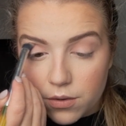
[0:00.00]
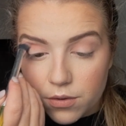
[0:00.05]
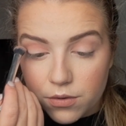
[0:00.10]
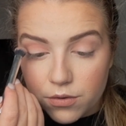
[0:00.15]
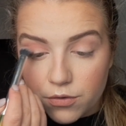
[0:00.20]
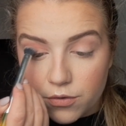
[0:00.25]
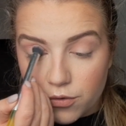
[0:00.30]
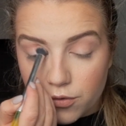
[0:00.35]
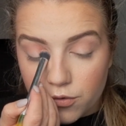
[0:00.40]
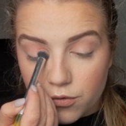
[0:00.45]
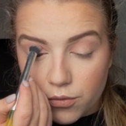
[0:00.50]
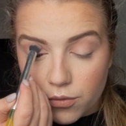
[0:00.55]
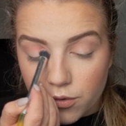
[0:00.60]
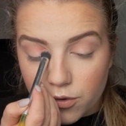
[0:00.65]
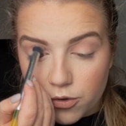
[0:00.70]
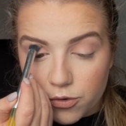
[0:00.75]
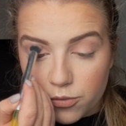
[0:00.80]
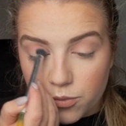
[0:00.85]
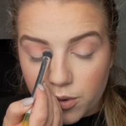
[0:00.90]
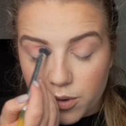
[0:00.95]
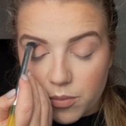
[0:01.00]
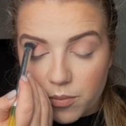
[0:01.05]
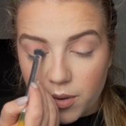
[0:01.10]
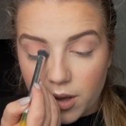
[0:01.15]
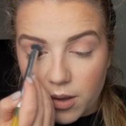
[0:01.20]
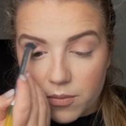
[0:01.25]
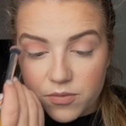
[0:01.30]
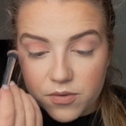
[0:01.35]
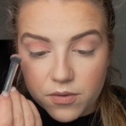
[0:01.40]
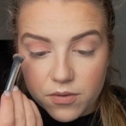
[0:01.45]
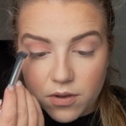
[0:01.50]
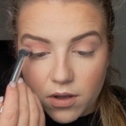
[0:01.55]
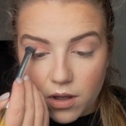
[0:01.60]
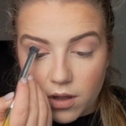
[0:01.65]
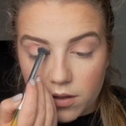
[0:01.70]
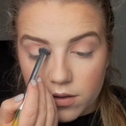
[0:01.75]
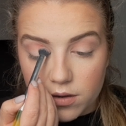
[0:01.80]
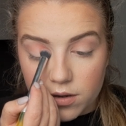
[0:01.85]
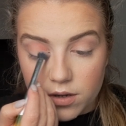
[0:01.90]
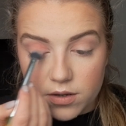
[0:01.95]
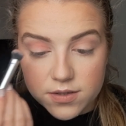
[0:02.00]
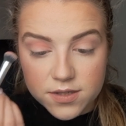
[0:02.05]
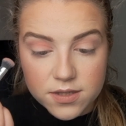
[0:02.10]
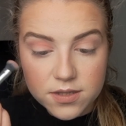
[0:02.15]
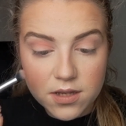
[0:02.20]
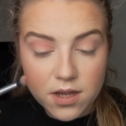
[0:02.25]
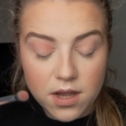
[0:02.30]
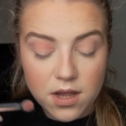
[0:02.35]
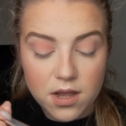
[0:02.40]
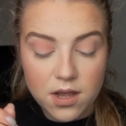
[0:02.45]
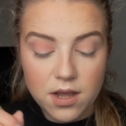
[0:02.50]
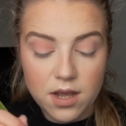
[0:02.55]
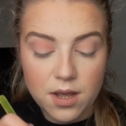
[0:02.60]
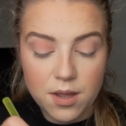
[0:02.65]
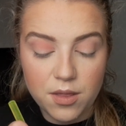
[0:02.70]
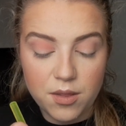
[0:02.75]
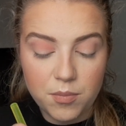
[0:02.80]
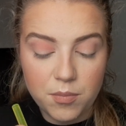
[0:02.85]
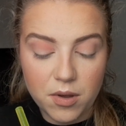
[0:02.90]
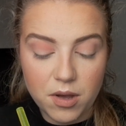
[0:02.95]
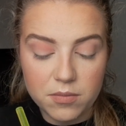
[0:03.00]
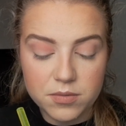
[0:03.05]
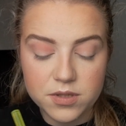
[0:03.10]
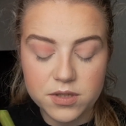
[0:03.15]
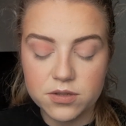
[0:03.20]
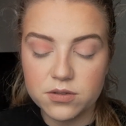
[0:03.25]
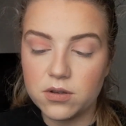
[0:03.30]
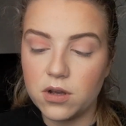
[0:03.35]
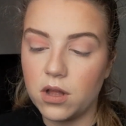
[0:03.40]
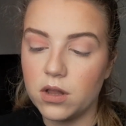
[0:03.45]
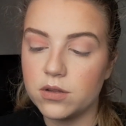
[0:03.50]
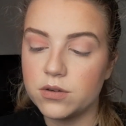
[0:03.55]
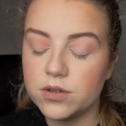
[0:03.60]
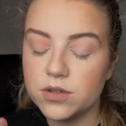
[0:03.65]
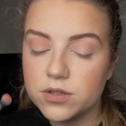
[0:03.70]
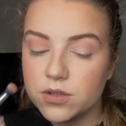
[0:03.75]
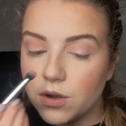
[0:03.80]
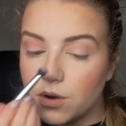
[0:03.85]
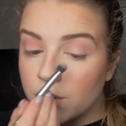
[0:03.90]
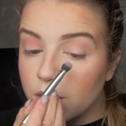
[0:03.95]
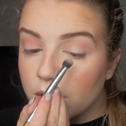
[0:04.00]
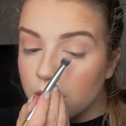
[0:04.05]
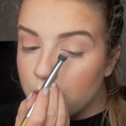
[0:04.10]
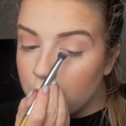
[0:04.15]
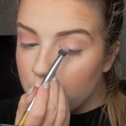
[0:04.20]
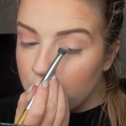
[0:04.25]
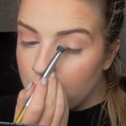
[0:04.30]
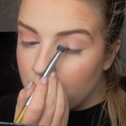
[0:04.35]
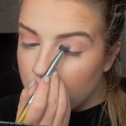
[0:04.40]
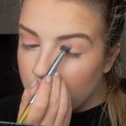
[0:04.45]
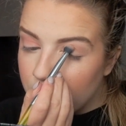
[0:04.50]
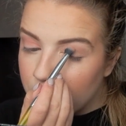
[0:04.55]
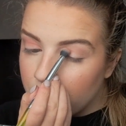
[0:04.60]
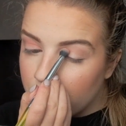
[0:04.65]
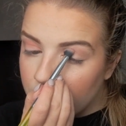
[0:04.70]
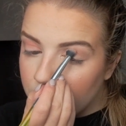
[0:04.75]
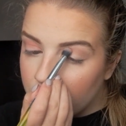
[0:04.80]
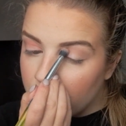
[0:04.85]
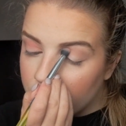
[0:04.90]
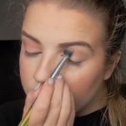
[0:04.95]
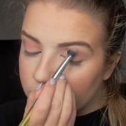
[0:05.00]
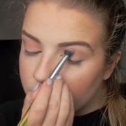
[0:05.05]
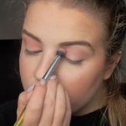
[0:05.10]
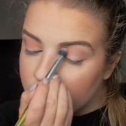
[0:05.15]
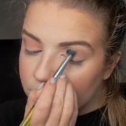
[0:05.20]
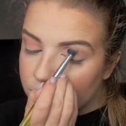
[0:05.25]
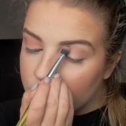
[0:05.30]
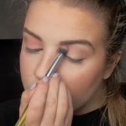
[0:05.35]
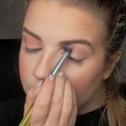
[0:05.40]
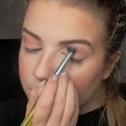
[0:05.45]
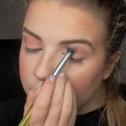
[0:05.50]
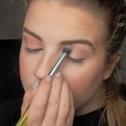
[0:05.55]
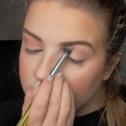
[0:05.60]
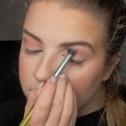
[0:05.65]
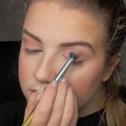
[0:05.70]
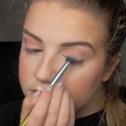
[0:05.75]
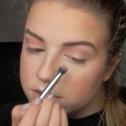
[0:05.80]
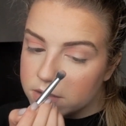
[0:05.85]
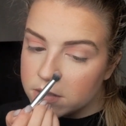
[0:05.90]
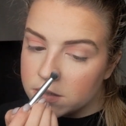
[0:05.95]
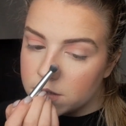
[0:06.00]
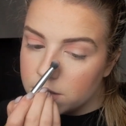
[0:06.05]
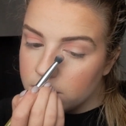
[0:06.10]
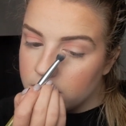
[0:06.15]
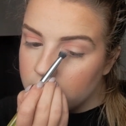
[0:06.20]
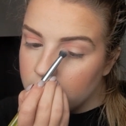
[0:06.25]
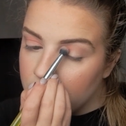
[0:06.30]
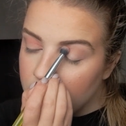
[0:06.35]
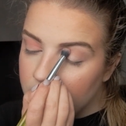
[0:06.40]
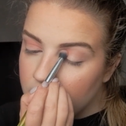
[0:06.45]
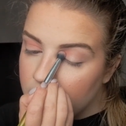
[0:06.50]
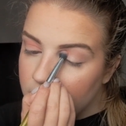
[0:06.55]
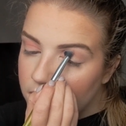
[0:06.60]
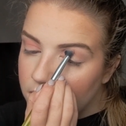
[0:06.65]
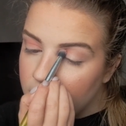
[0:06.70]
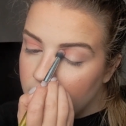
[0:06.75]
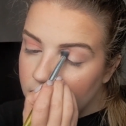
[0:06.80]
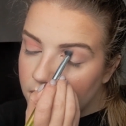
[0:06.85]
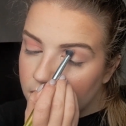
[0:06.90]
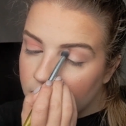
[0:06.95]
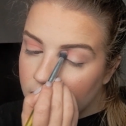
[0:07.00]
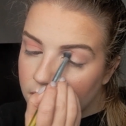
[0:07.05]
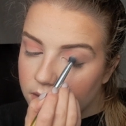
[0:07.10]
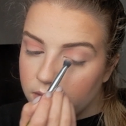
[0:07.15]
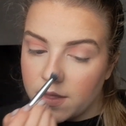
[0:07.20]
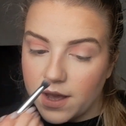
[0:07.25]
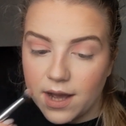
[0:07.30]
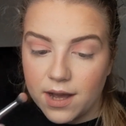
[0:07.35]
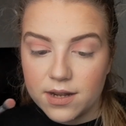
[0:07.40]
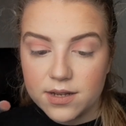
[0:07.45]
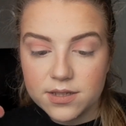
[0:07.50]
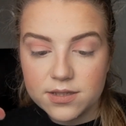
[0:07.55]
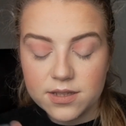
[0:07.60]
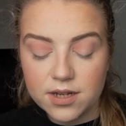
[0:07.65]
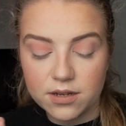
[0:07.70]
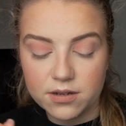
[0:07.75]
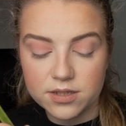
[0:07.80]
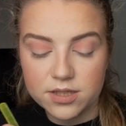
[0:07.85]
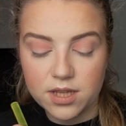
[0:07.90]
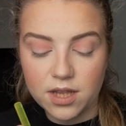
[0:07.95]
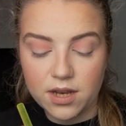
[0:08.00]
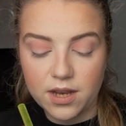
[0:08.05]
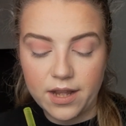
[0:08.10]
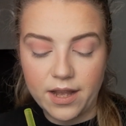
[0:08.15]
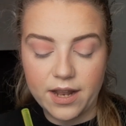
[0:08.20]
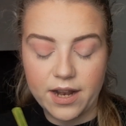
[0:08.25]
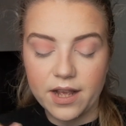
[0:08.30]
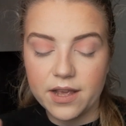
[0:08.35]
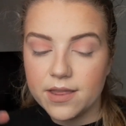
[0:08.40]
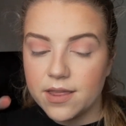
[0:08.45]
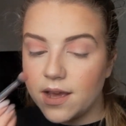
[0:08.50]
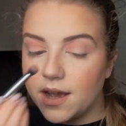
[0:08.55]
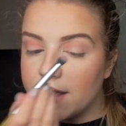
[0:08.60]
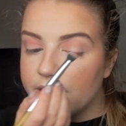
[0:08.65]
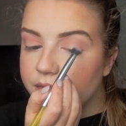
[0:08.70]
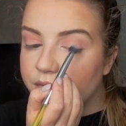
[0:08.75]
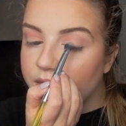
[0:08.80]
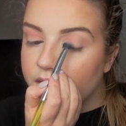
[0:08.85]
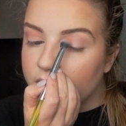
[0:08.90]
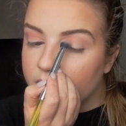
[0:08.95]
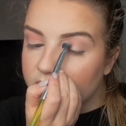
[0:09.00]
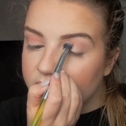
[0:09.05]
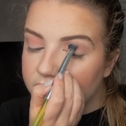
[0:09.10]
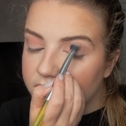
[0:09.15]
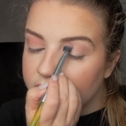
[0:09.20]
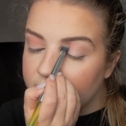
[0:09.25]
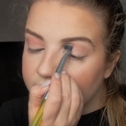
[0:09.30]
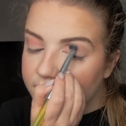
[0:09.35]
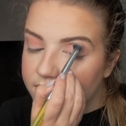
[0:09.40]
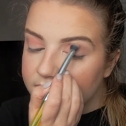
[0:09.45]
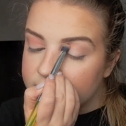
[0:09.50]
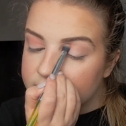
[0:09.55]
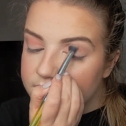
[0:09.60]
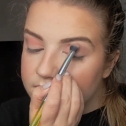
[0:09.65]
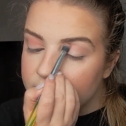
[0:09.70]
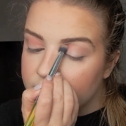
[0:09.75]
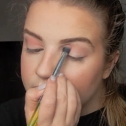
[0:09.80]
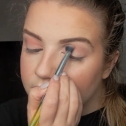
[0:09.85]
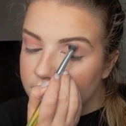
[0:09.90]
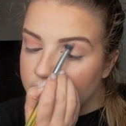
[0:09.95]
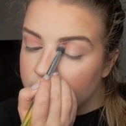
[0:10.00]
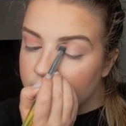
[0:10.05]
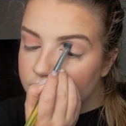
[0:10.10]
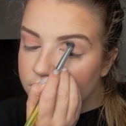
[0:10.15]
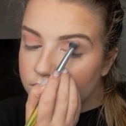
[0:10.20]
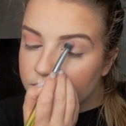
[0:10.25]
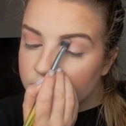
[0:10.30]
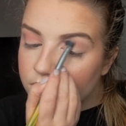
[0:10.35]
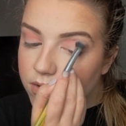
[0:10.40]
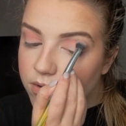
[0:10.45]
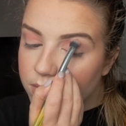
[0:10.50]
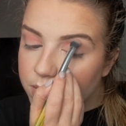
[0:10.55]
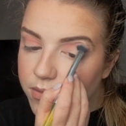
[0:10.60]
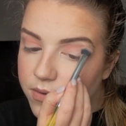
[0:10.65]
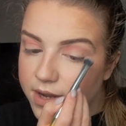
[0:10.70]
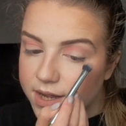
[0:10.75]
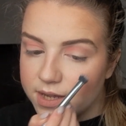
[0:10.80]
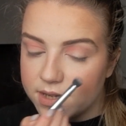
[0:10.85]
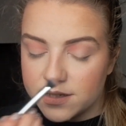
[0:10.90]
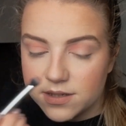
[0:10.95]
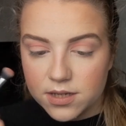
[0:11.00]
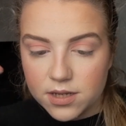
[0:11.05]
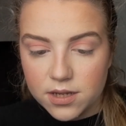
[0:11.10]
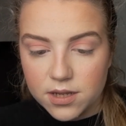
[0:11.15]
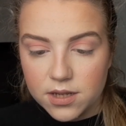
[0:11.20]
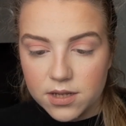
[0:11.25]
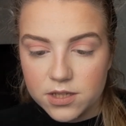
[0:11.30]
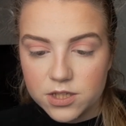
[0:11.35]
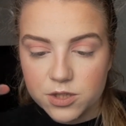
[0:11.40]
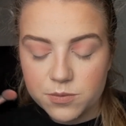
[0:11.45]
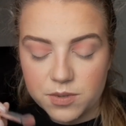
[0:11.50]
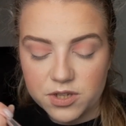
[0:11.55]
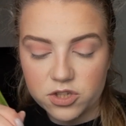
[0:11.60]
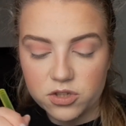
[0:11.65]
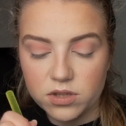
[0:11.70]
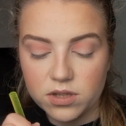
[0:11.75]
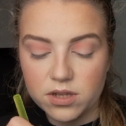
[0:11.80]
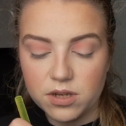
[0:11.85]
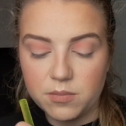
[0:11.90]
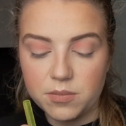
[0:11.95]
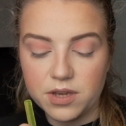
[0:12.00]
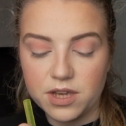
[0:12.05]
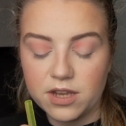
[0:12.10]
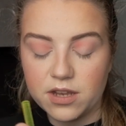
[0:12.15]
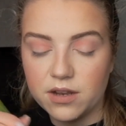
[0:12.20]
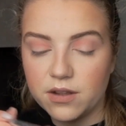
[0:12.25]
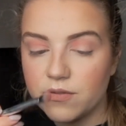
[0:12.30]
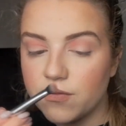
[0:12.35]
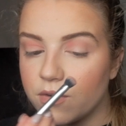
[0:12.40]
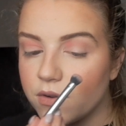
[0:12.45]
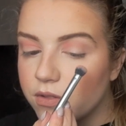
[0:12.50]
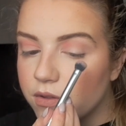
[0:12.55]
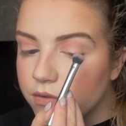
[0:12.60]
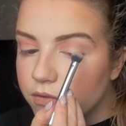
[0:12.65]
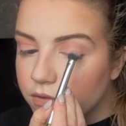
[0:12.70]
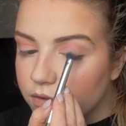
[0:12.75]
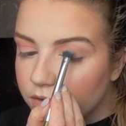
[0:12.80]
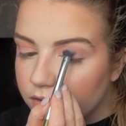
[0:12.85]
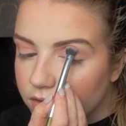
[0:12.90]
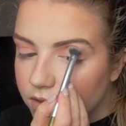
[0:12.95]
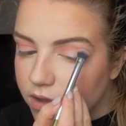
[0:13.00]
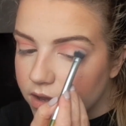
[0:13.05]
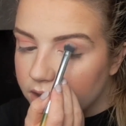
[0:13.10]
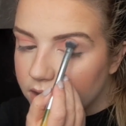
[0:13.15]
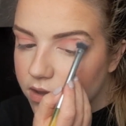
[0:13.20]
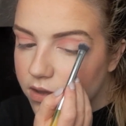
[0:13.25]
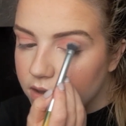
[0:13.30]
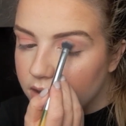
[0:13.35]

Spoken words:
neutrals with pops of colors, and the pops of colors are mostly shimmers, and that is their aesthetic. And I think it's nice for a brand, especially in the beginning, for the first like,